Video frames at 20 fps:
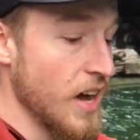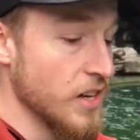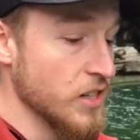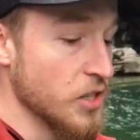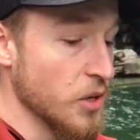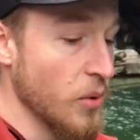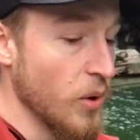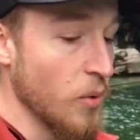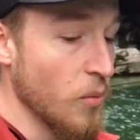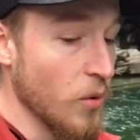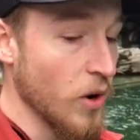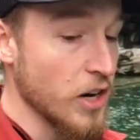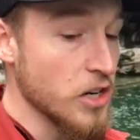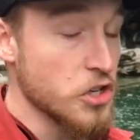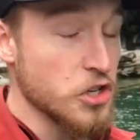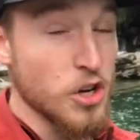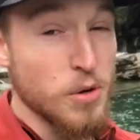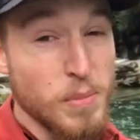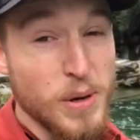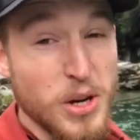doing what I
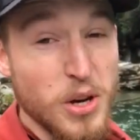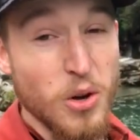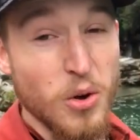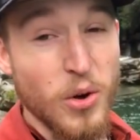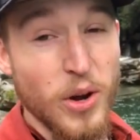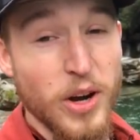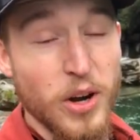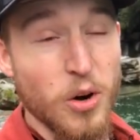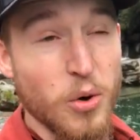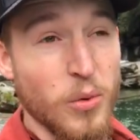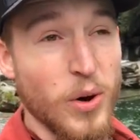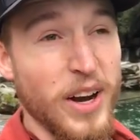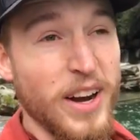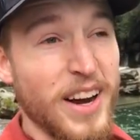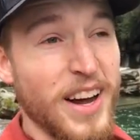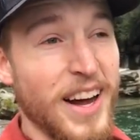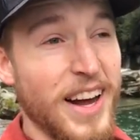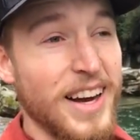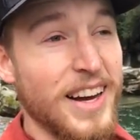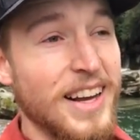should be doing or
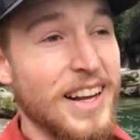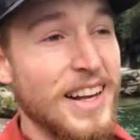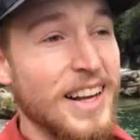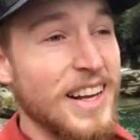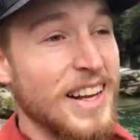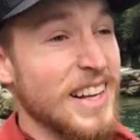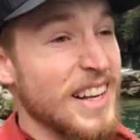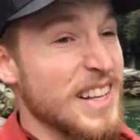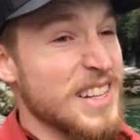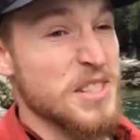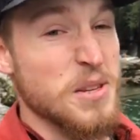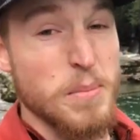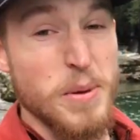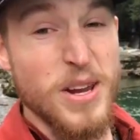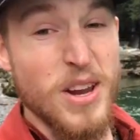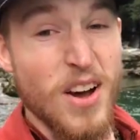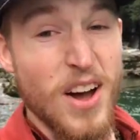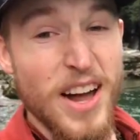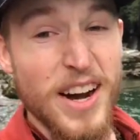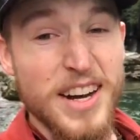whatnot? To
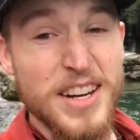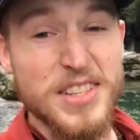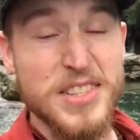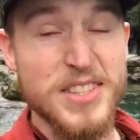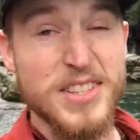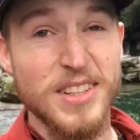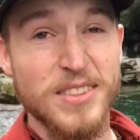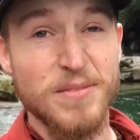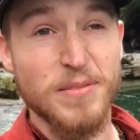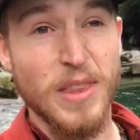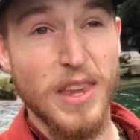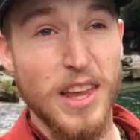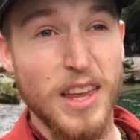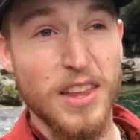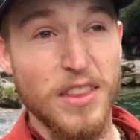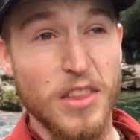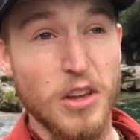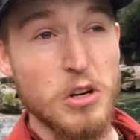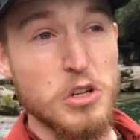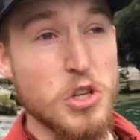be honest,
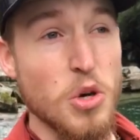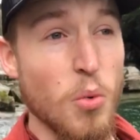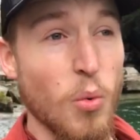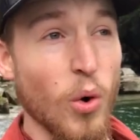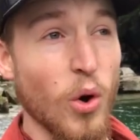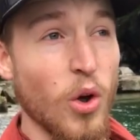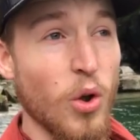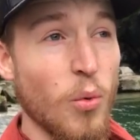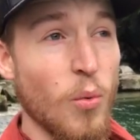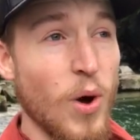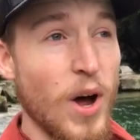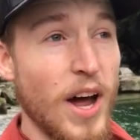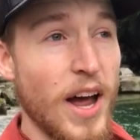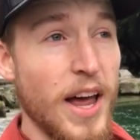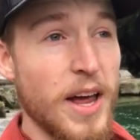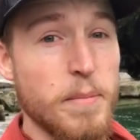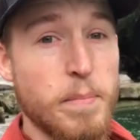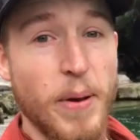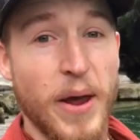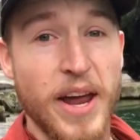there's a
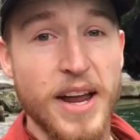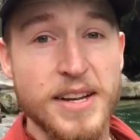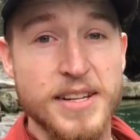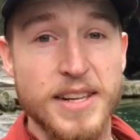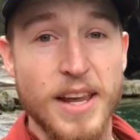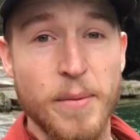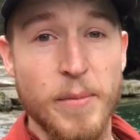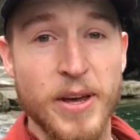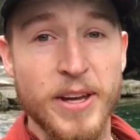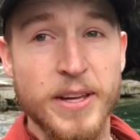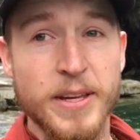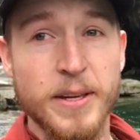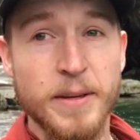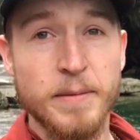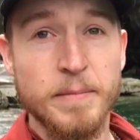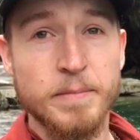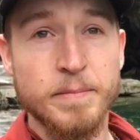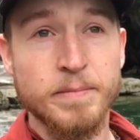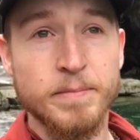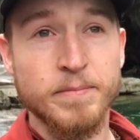worldwide pandemic,
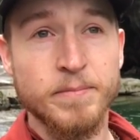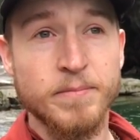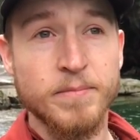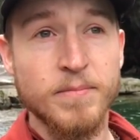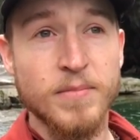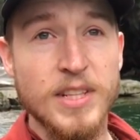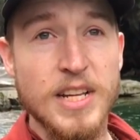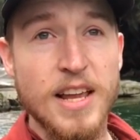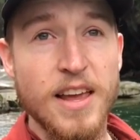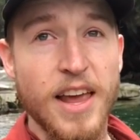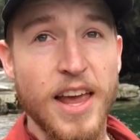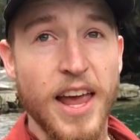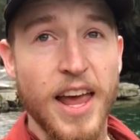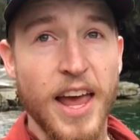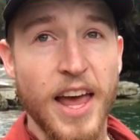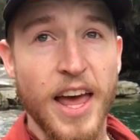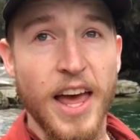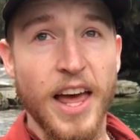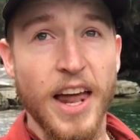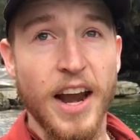
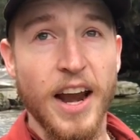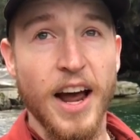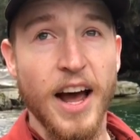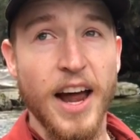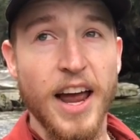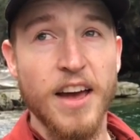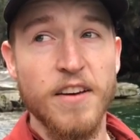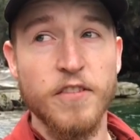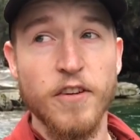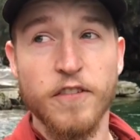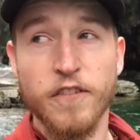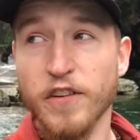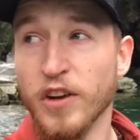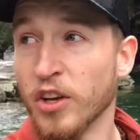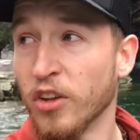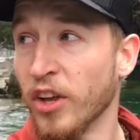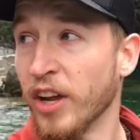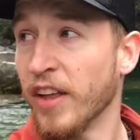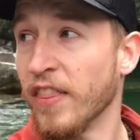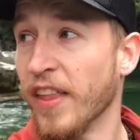and I have a
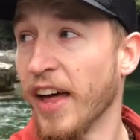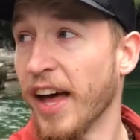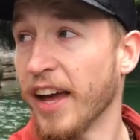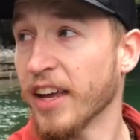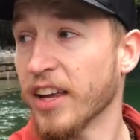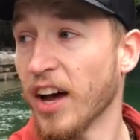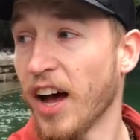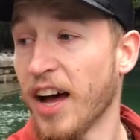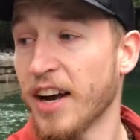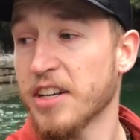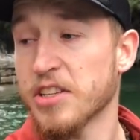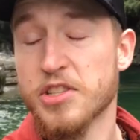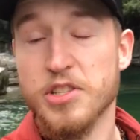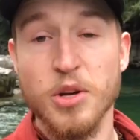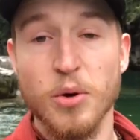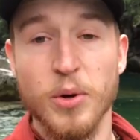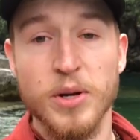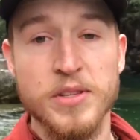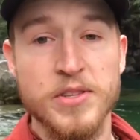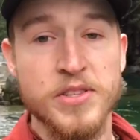feeling that God is
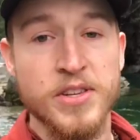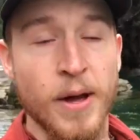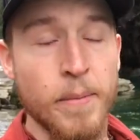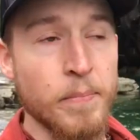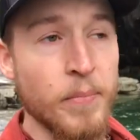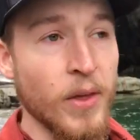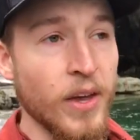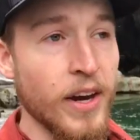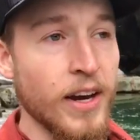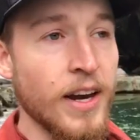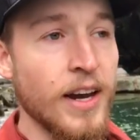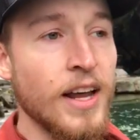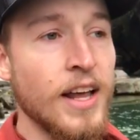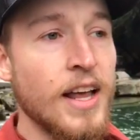doing something,